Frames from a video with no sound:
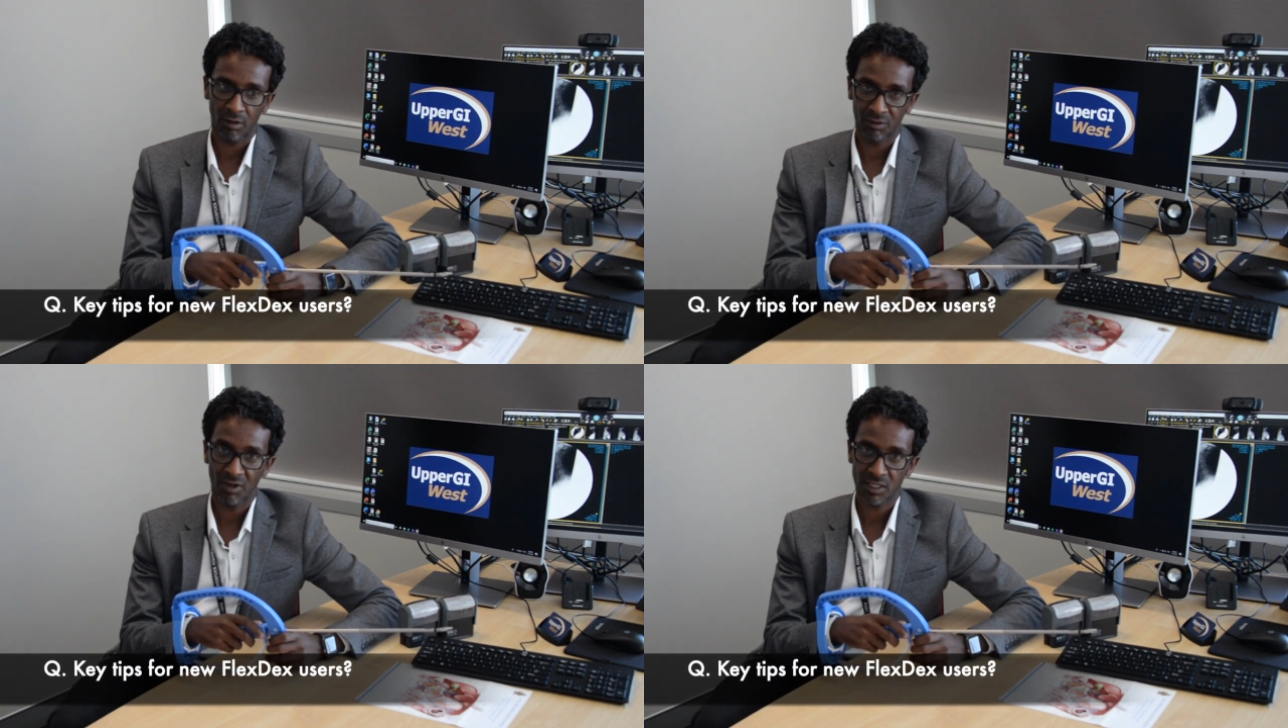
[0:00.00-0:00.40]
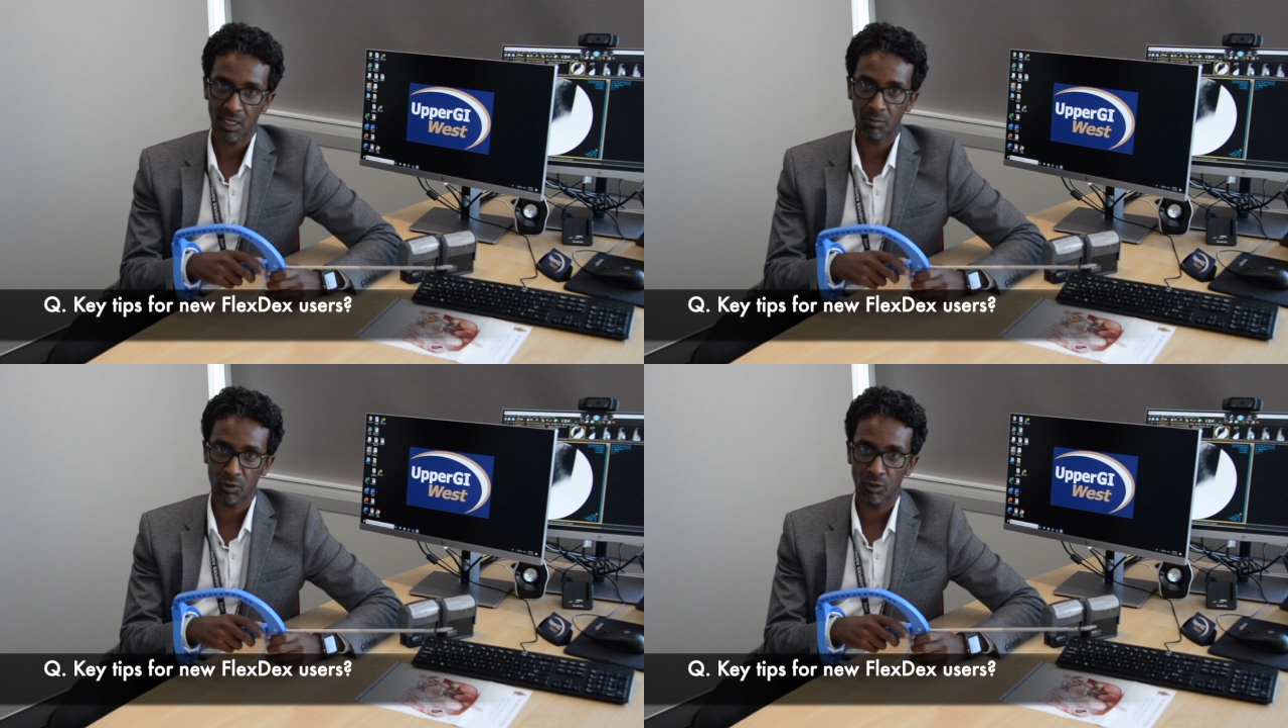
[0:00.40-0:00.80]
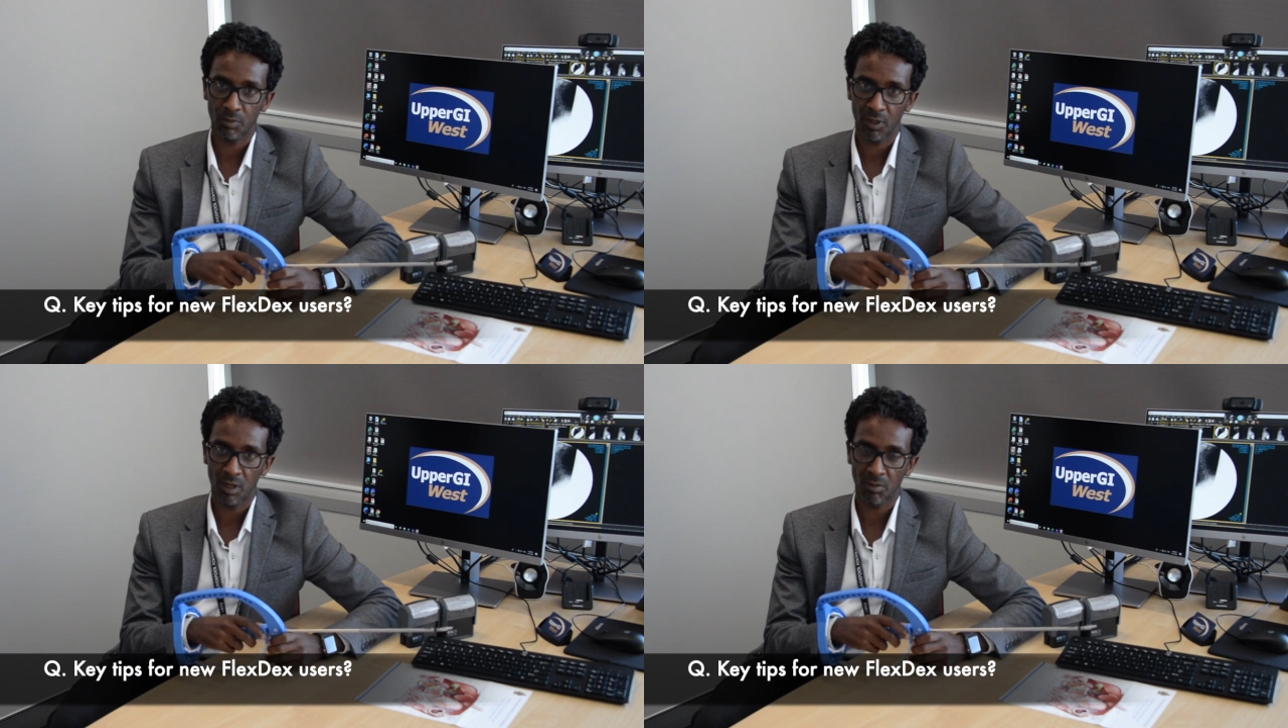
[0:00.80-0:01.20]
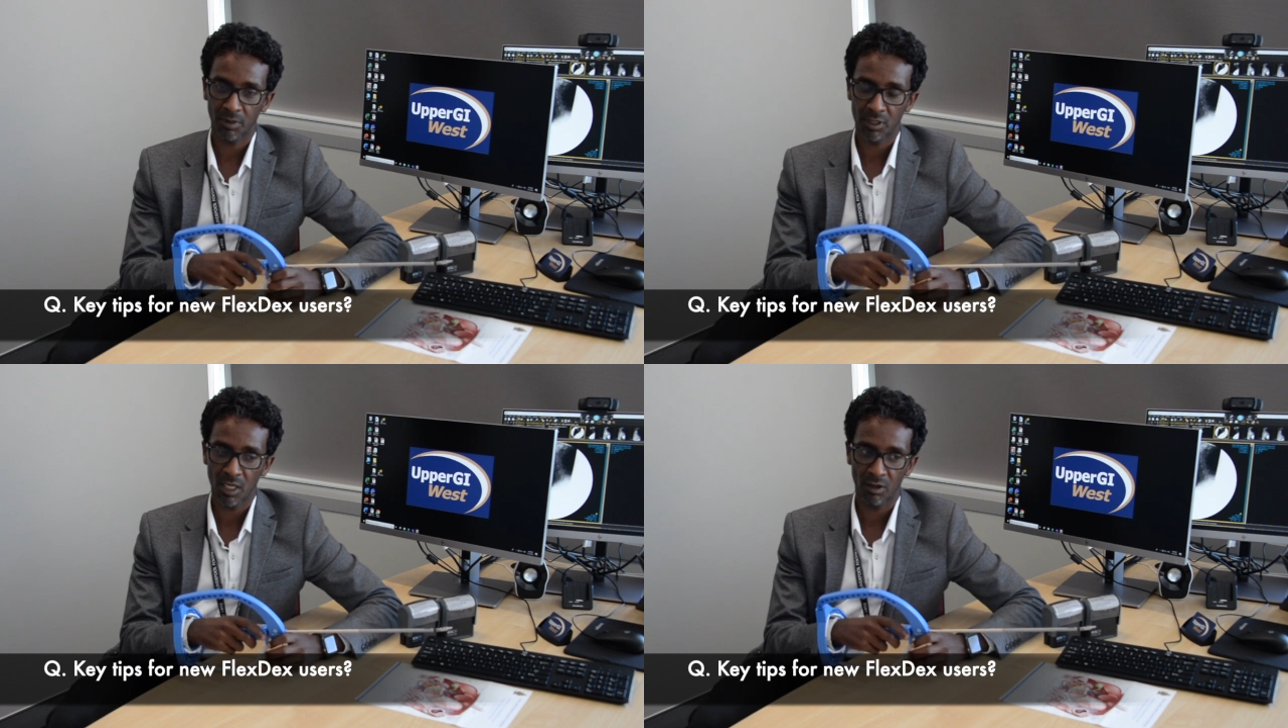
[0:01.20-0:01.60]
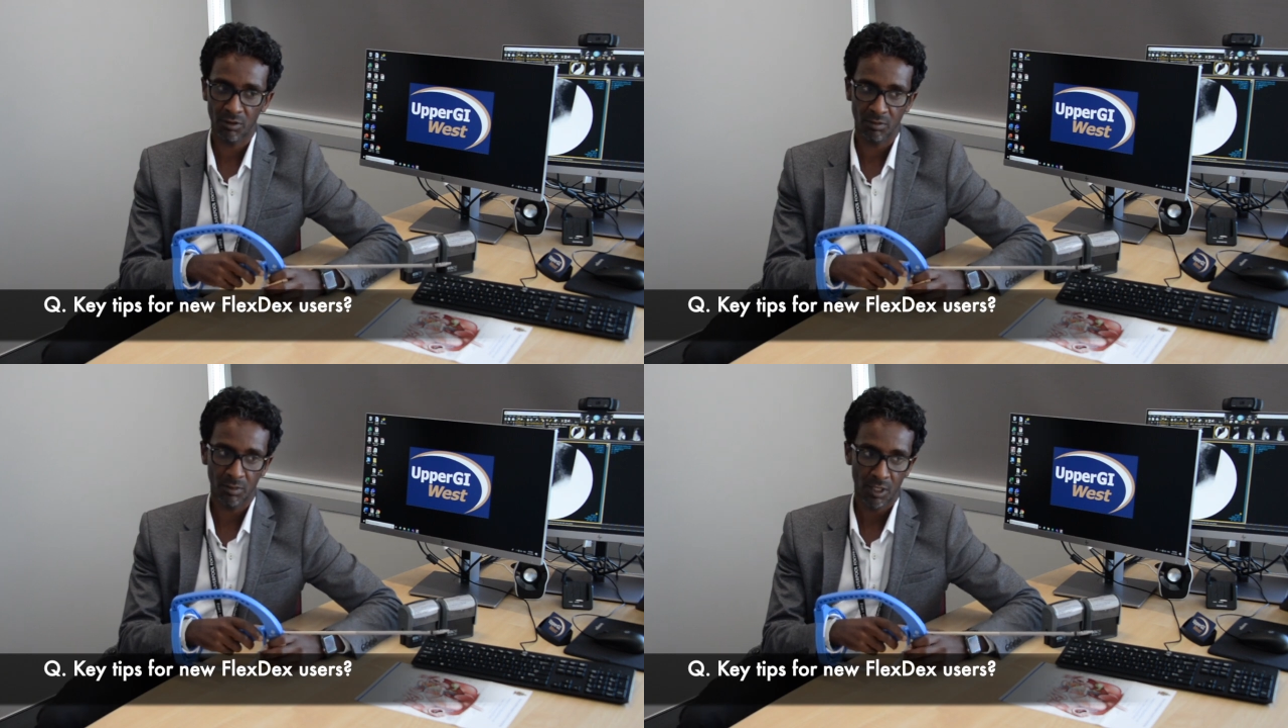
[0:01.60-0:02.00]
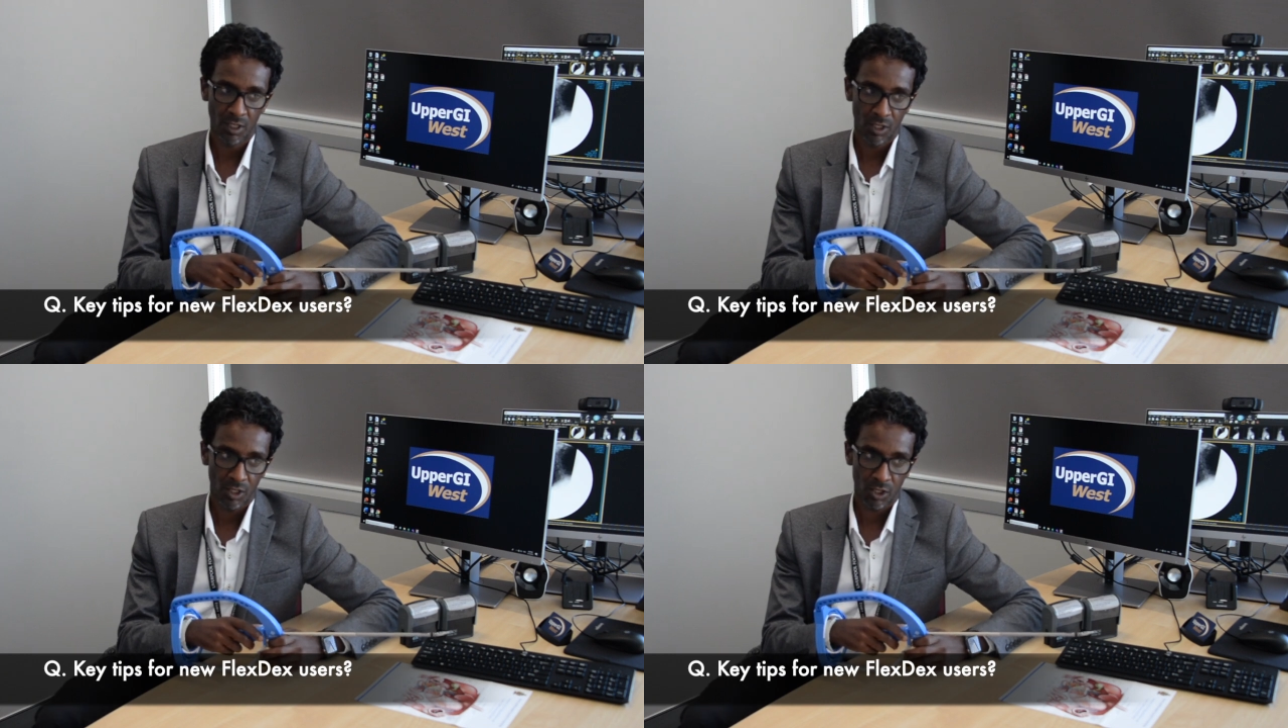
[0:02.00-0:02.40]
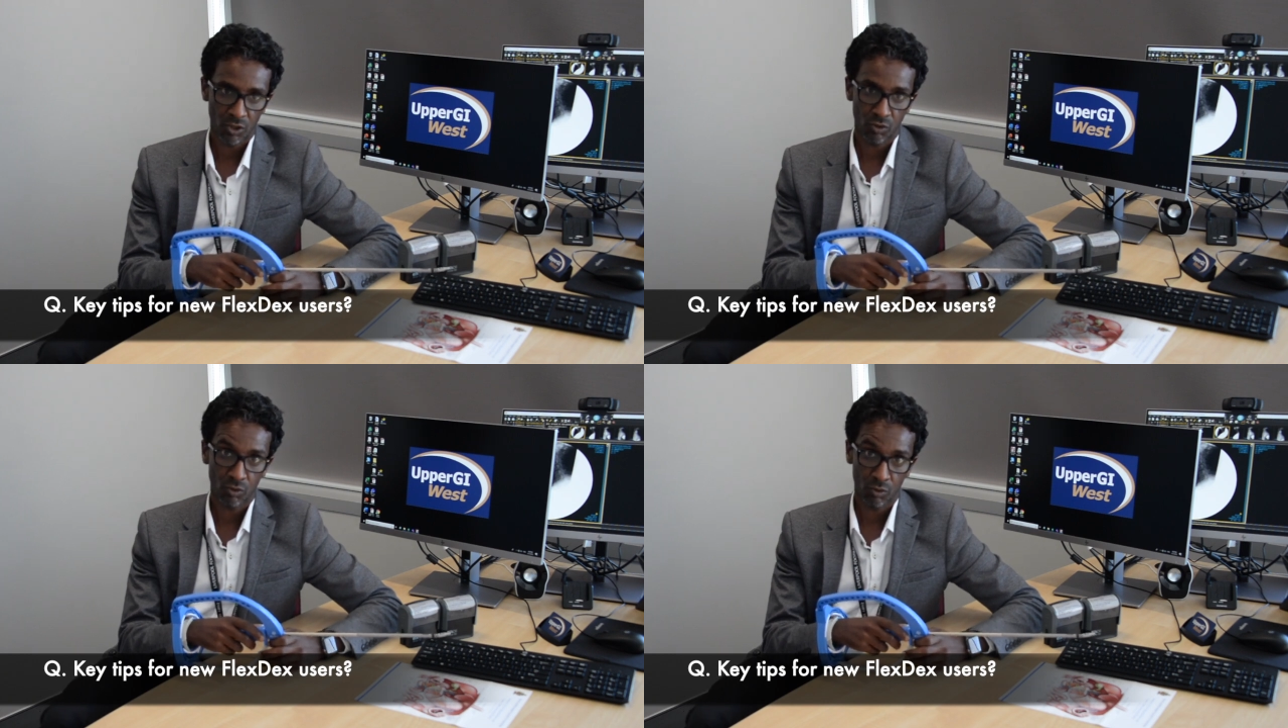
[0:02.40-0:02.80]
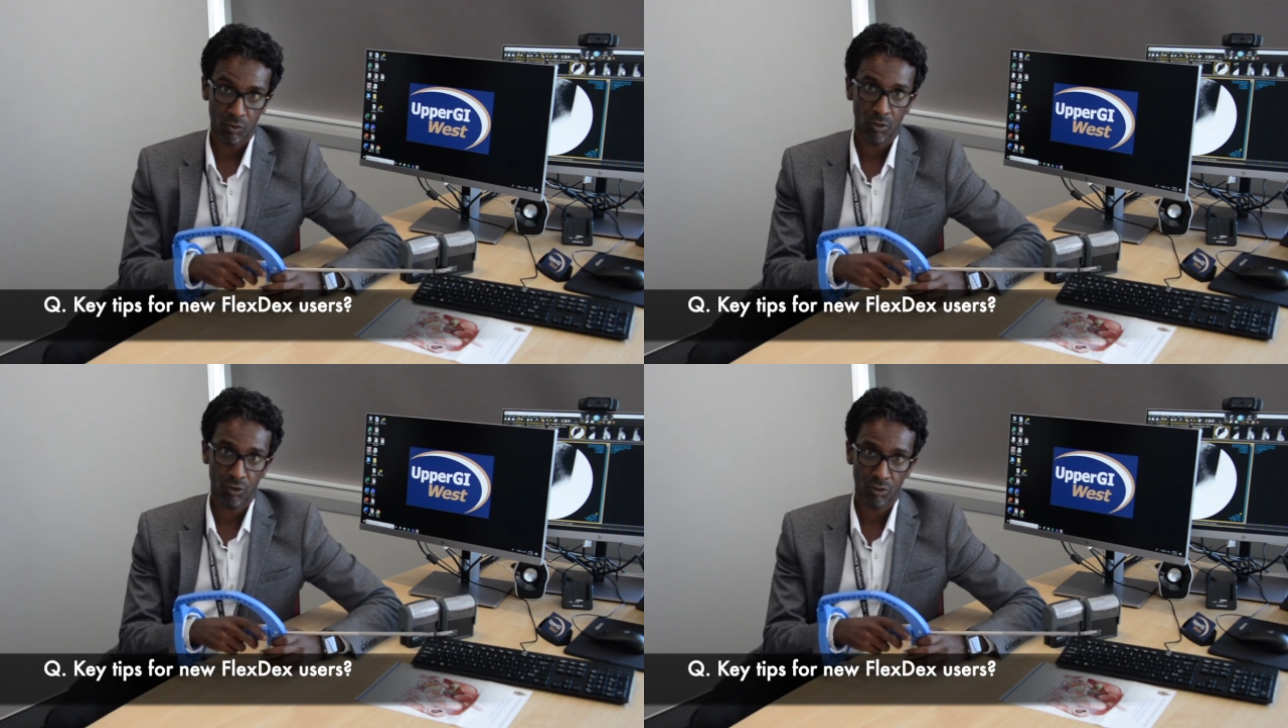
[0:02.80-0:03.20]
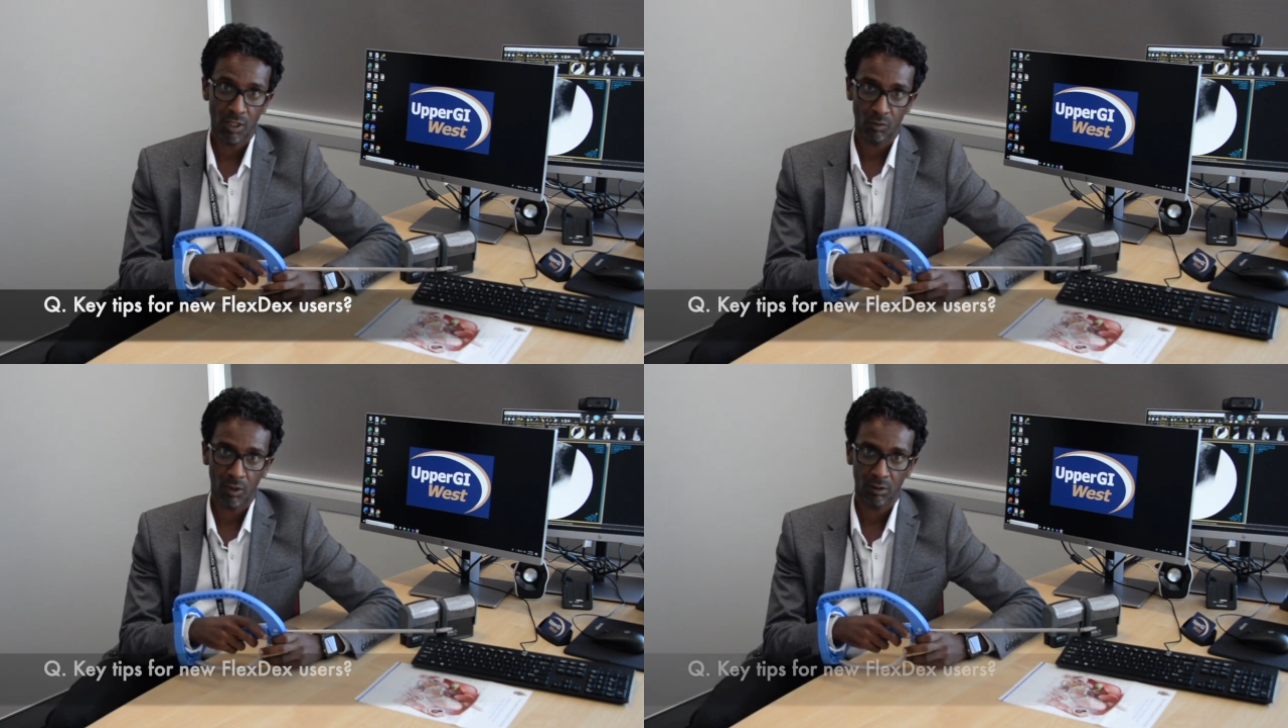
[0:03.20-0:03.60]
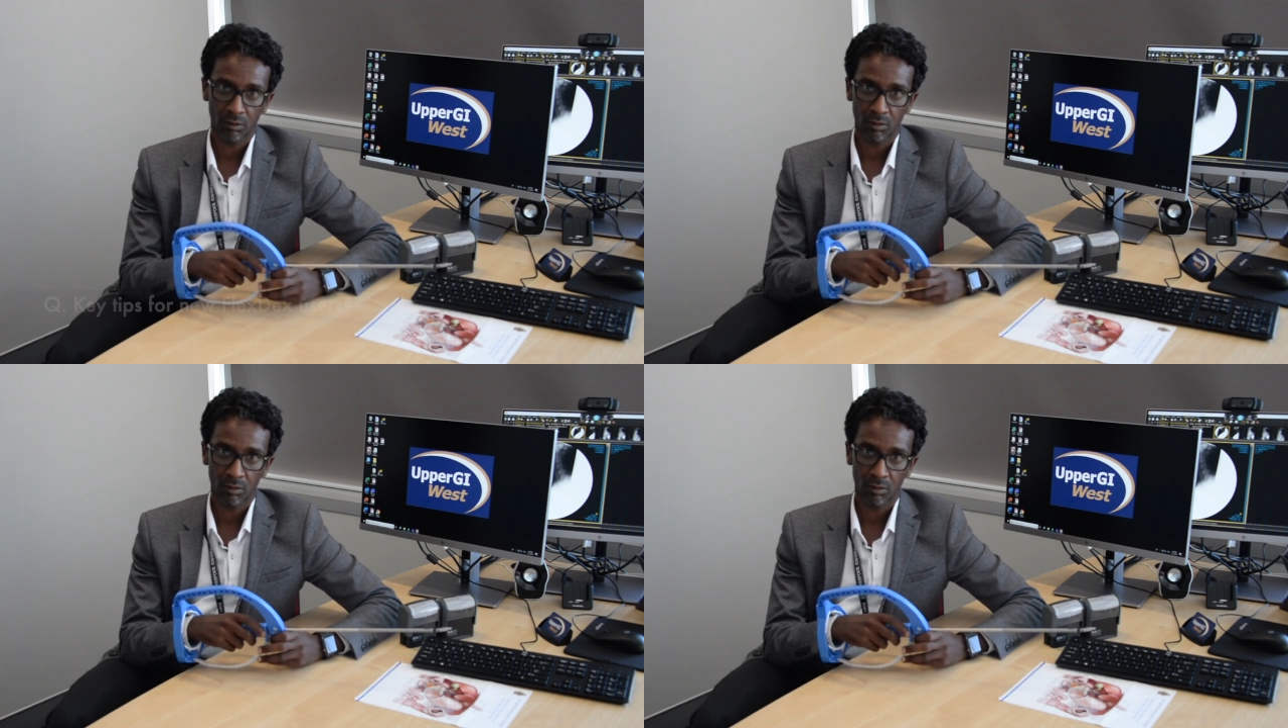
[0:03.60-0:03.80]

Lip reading: advanced laparoscopic armamentarium is to train well.